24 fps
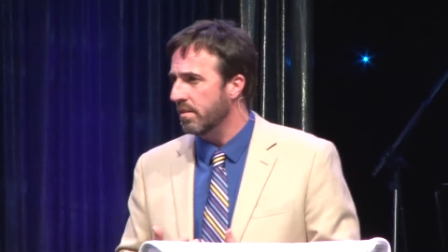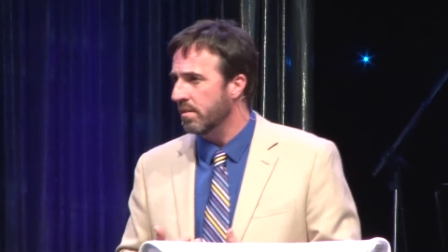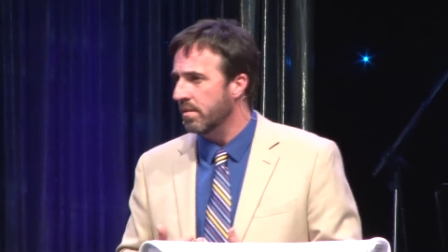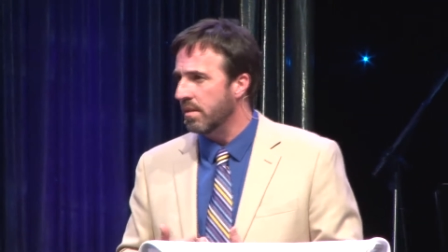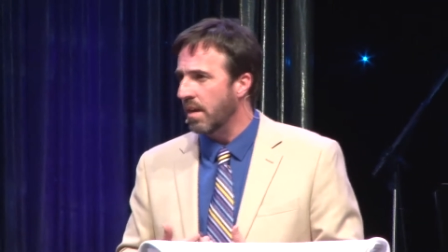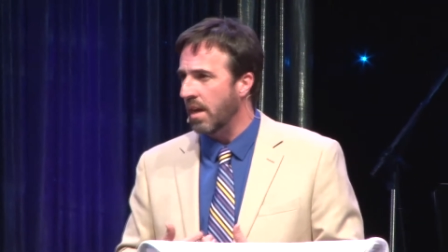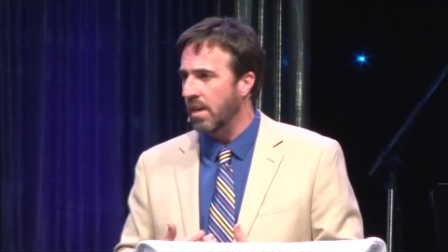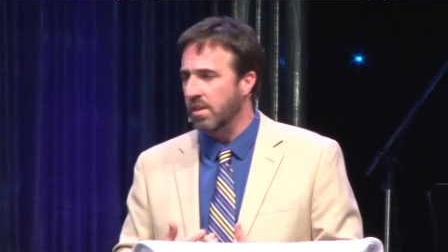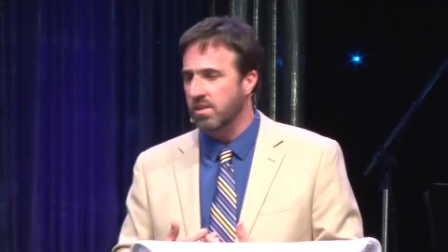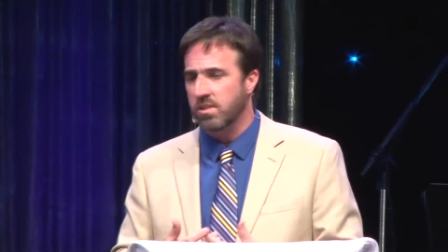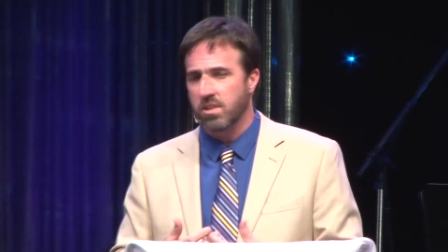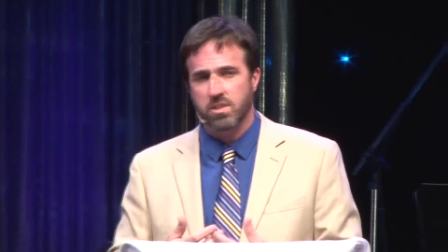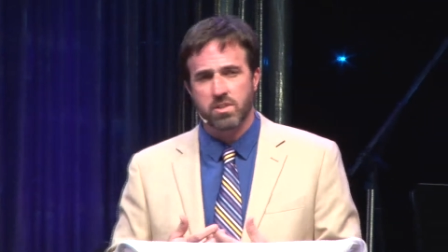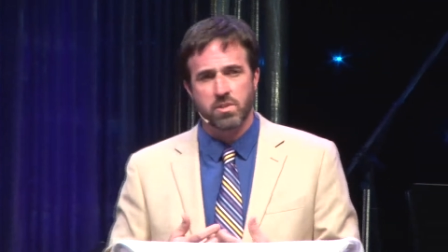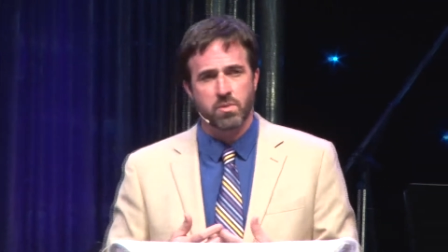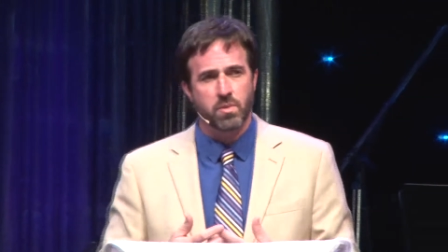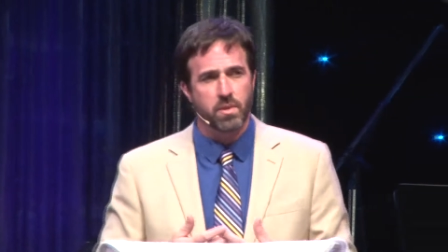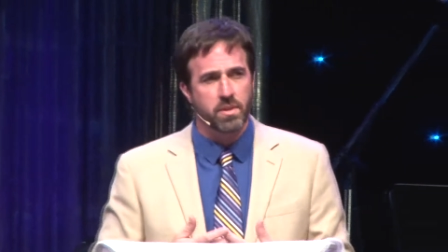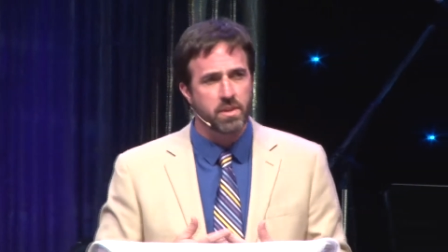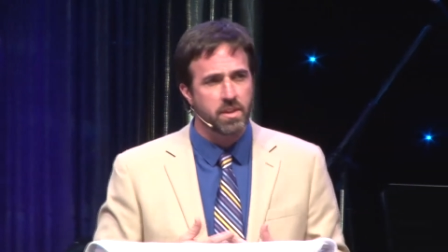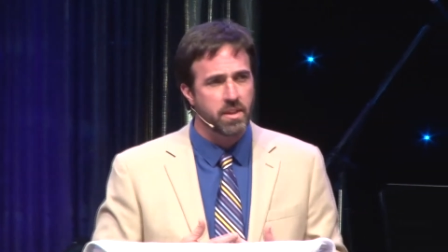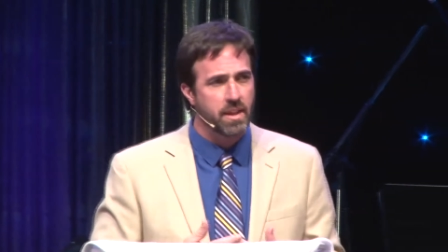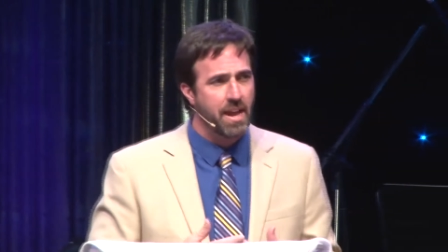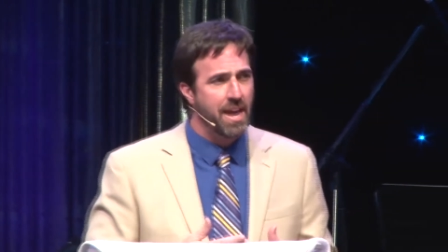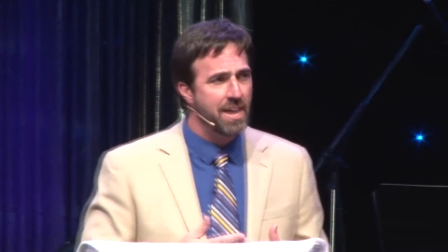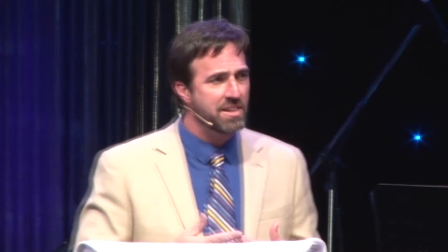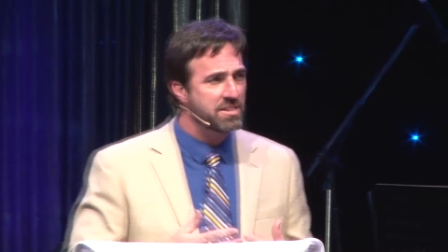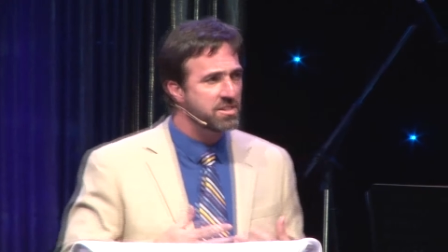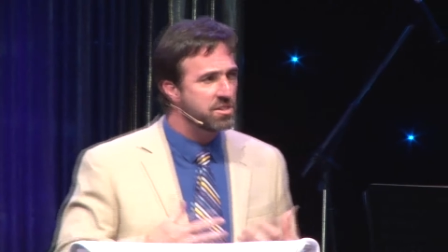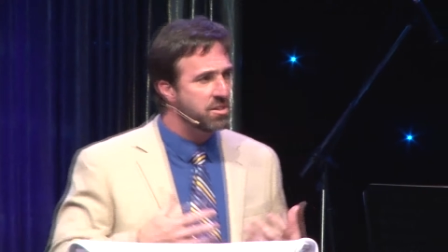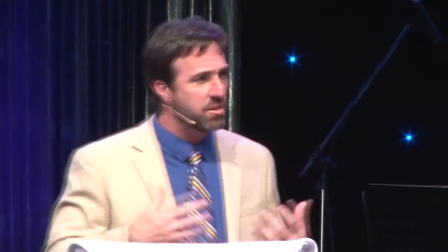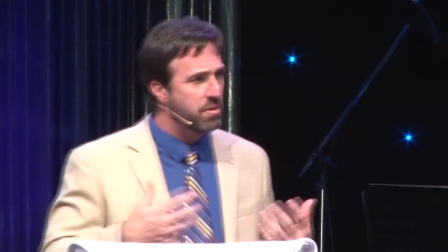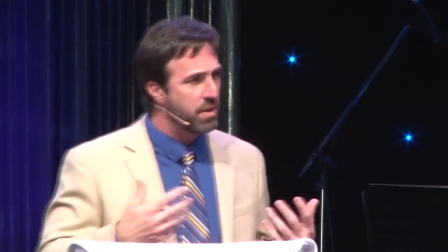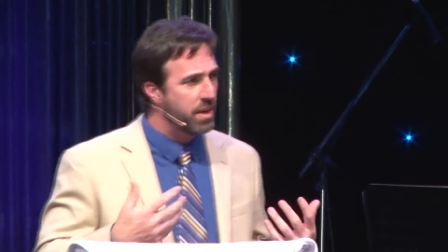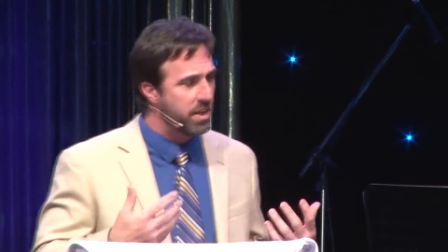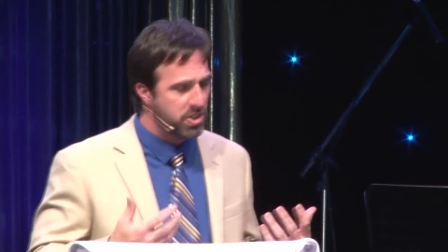not just with
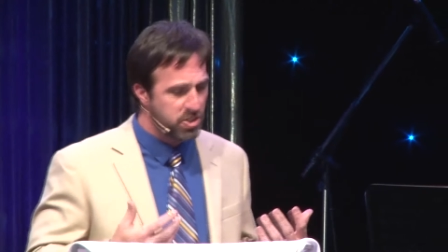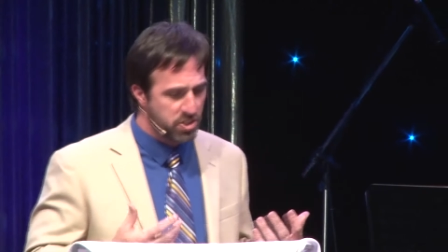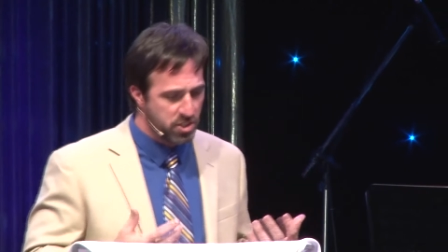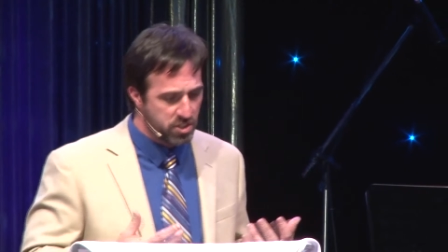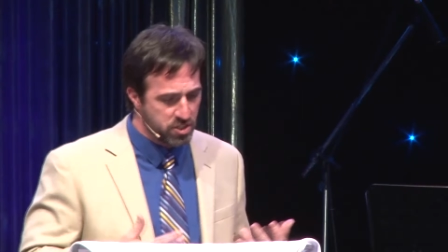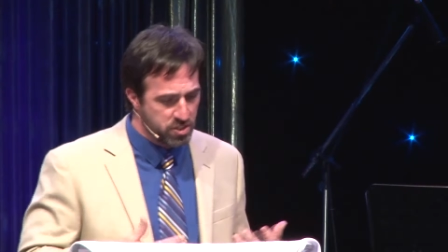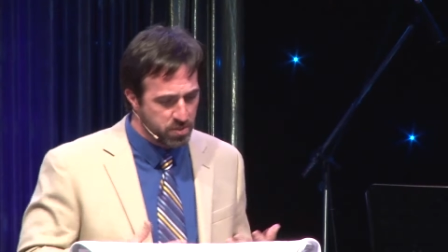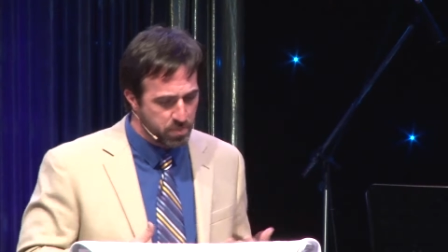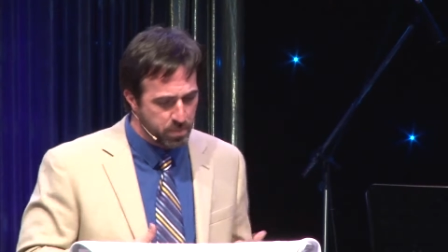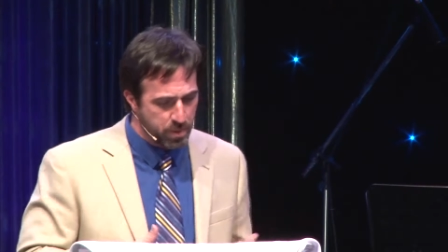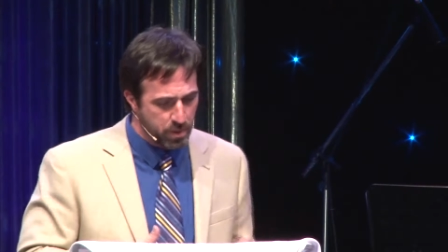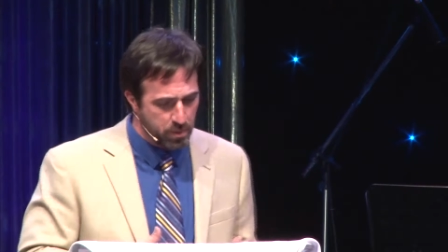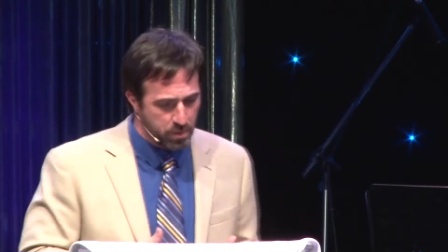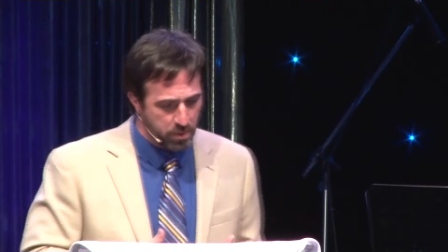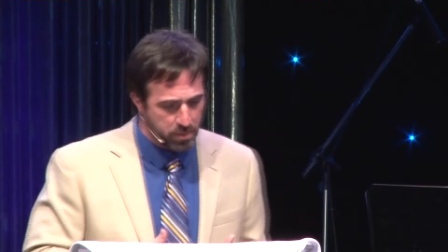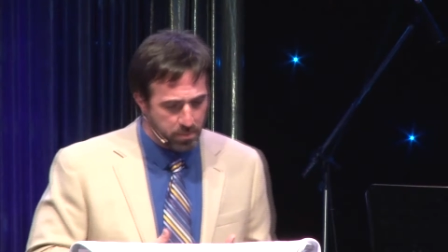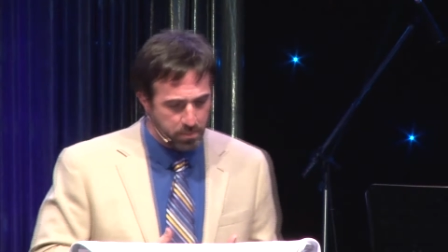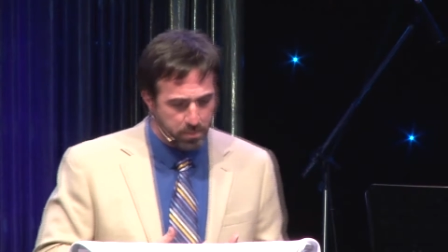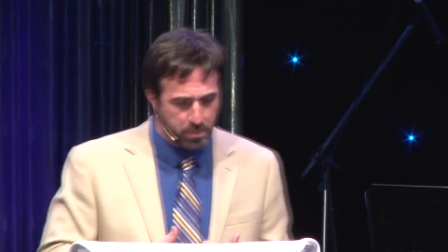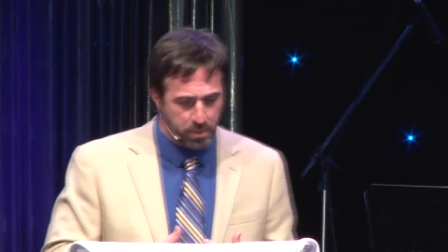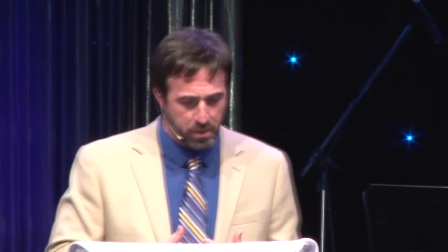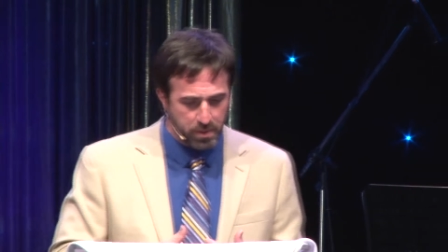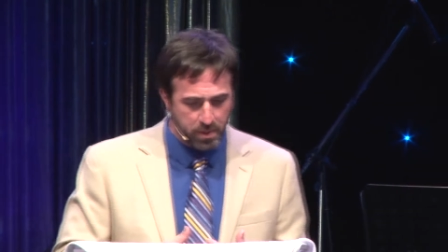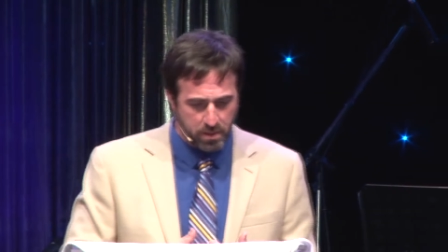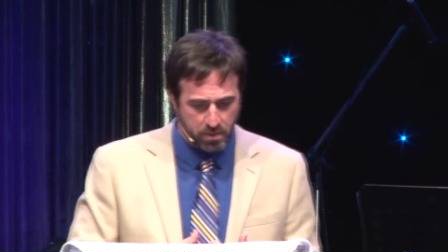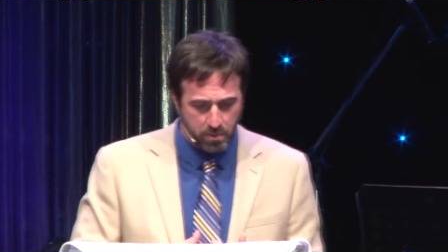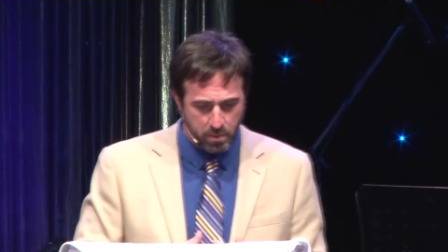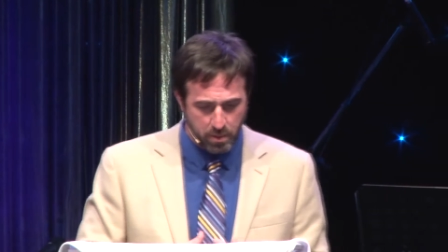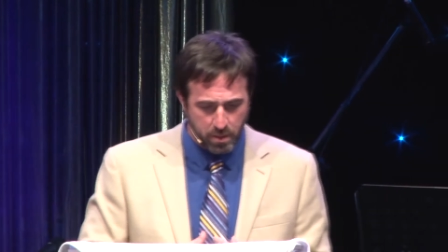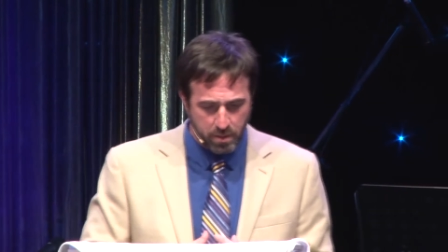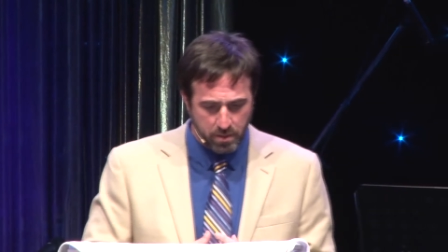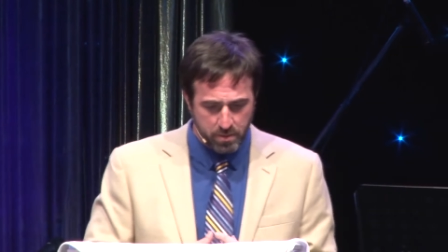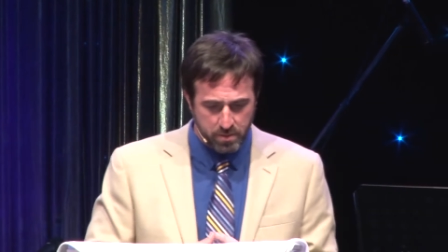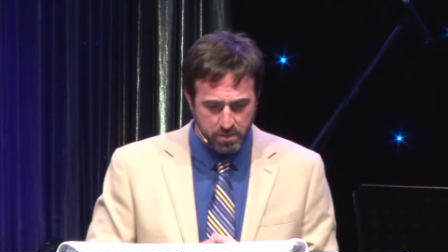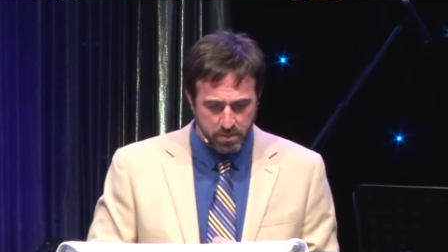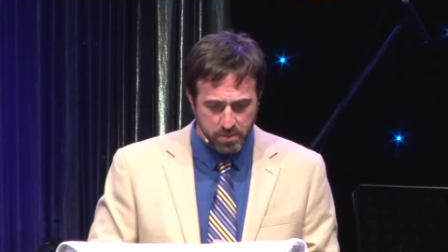lacerations, but with bullet
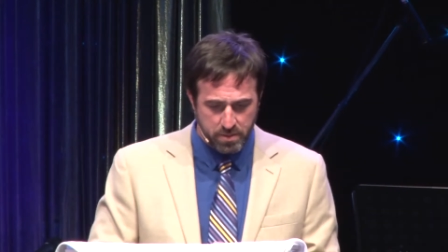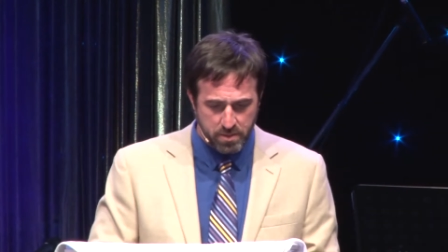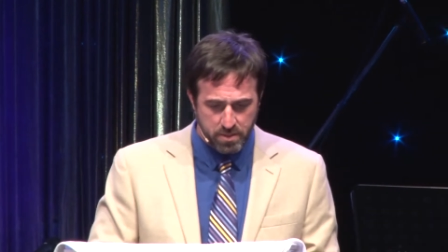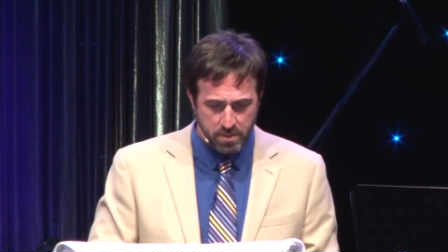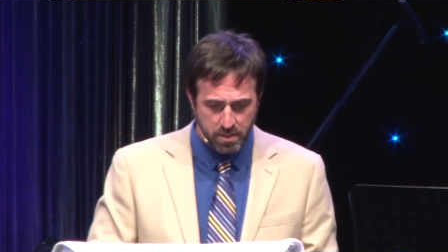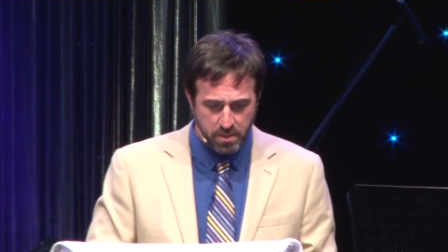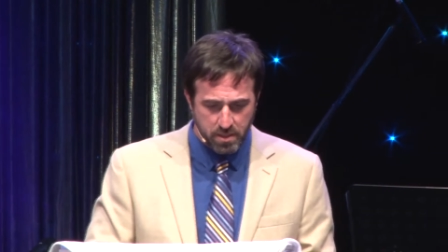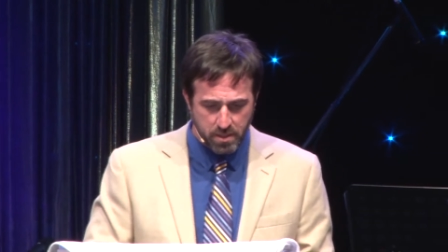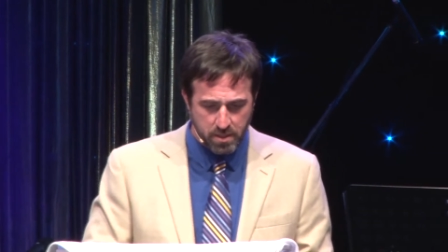wounds.